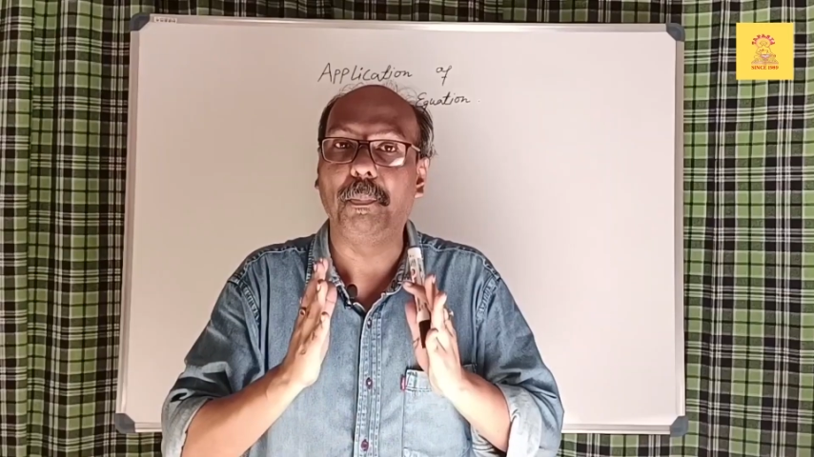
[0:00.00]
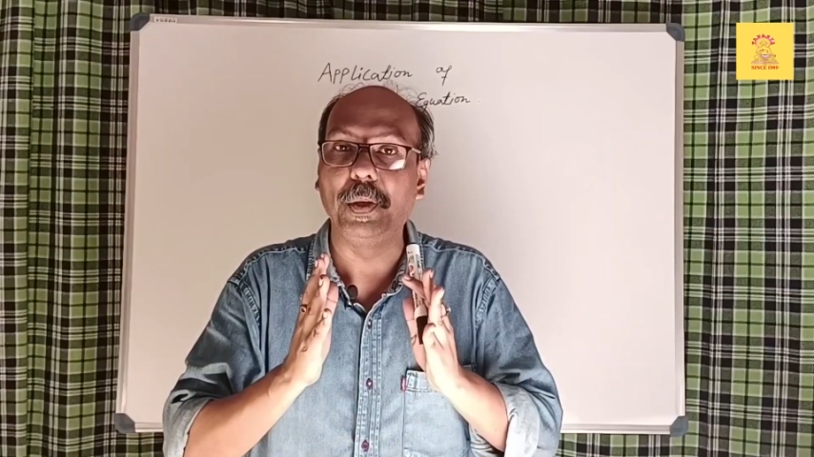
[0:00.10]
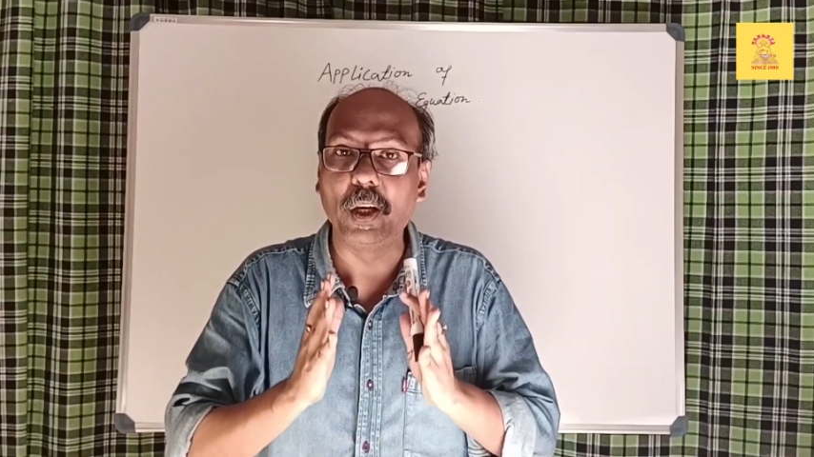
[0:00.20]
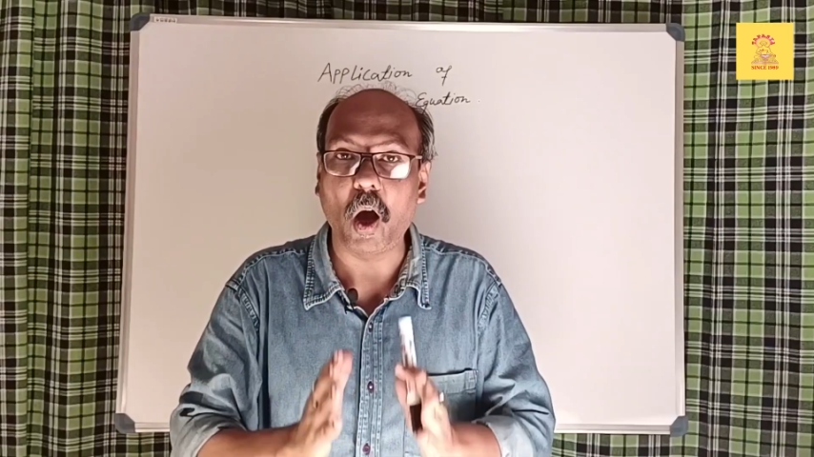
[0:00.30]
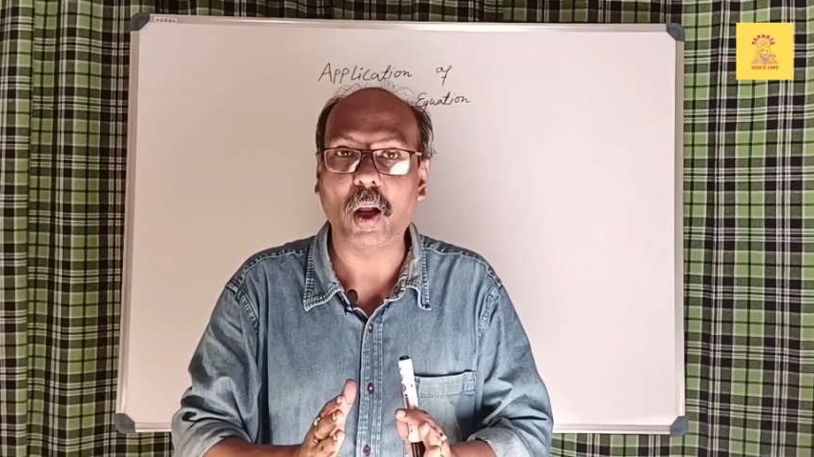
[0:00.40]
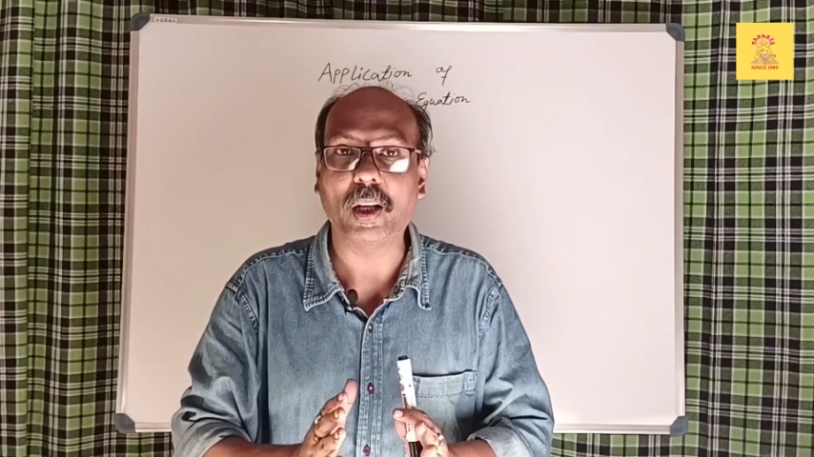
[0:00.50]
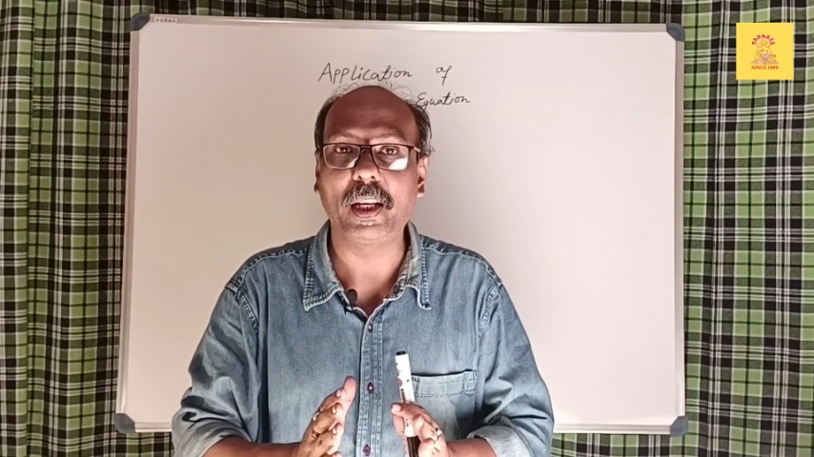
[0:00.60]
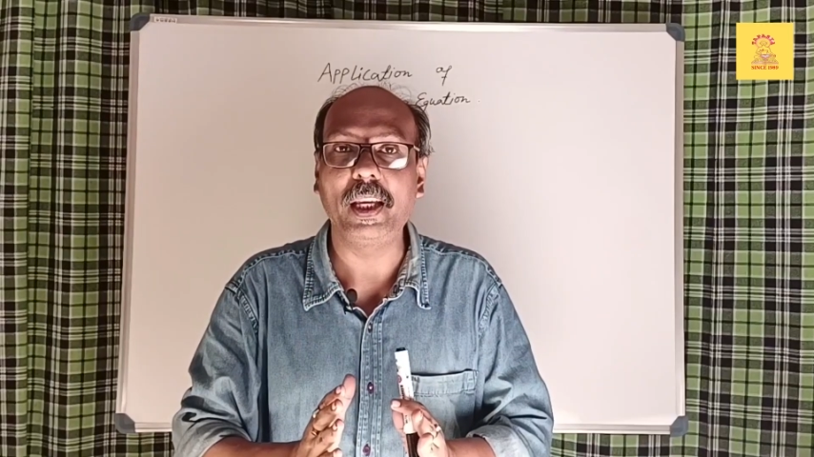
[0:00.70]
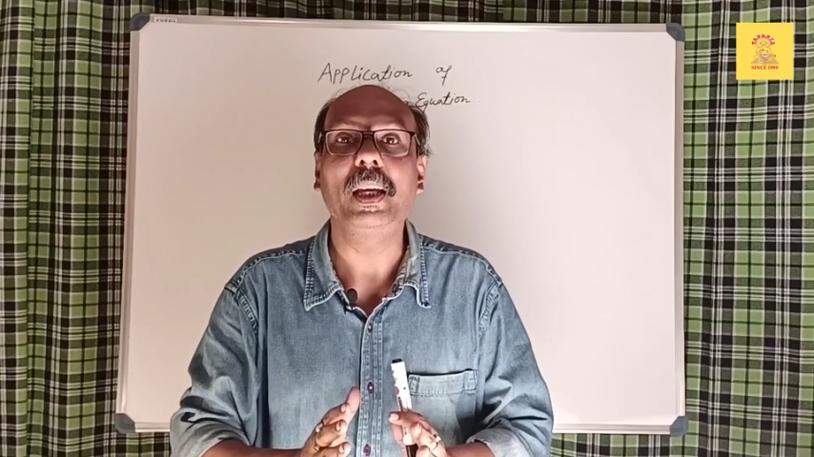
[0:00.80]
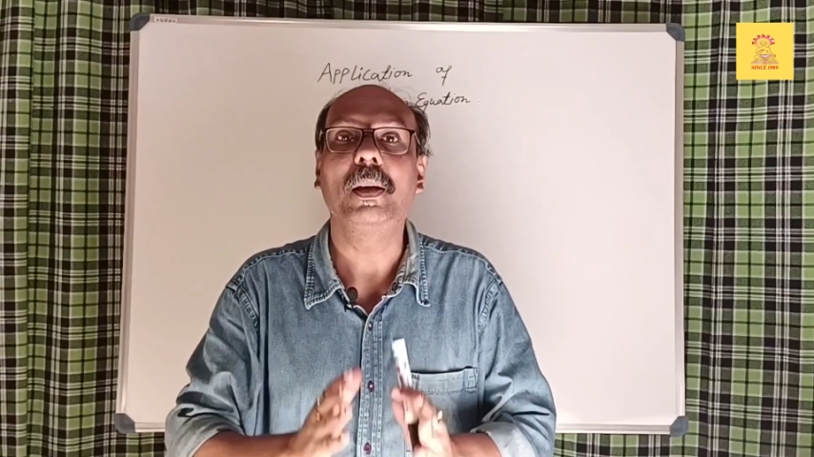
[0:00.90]

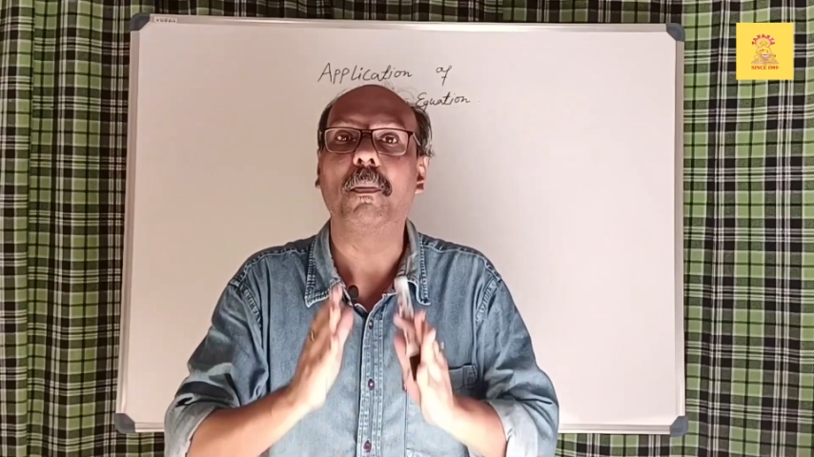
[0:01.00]
purely